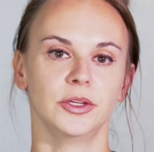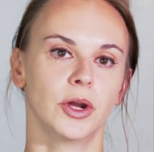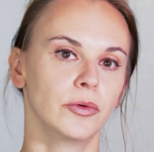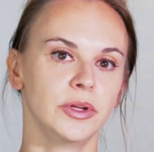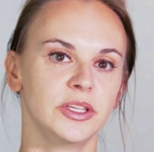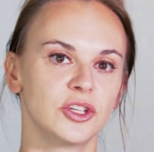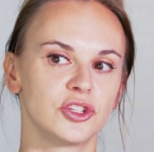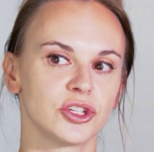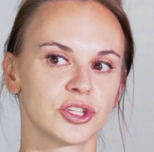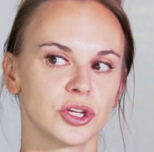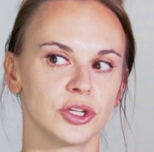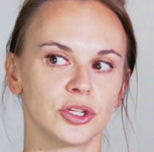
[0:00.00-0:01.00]
You don't need to
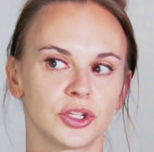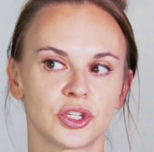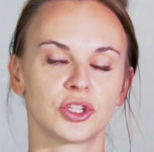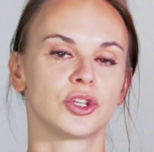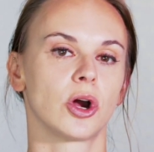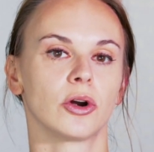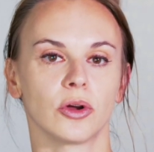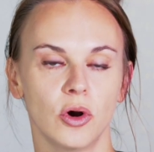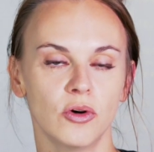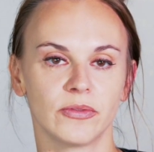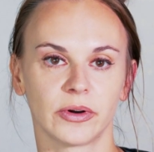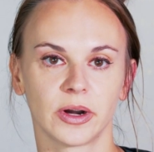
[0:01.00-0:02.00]
just start
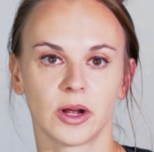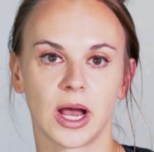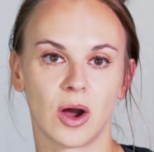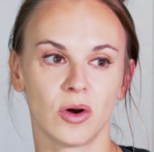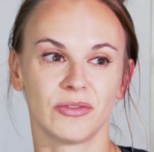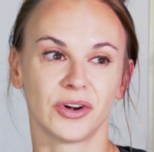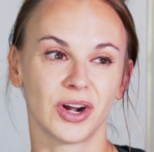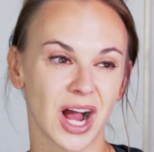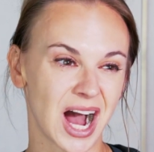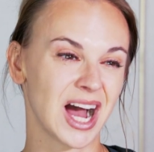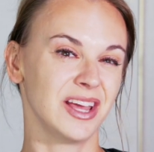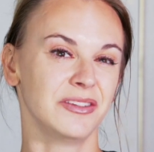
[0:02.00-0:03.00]
over. However,
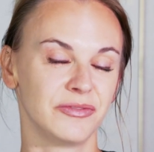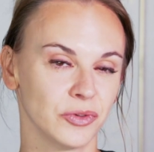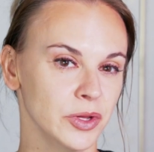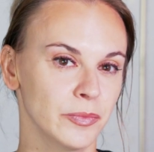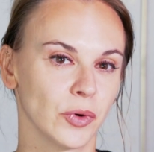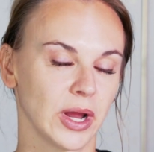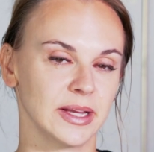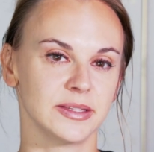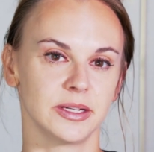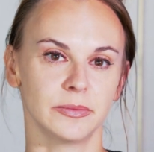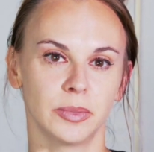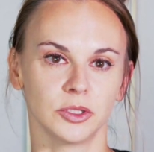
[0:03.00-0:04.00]
I've
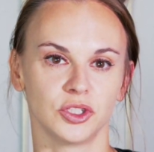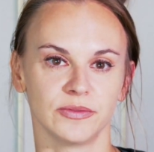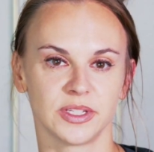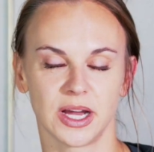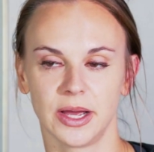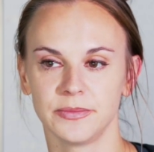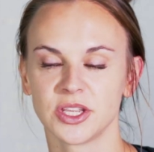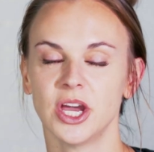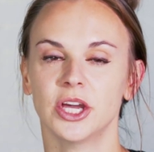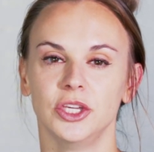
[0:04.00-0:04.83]
rebranded a bunch of times.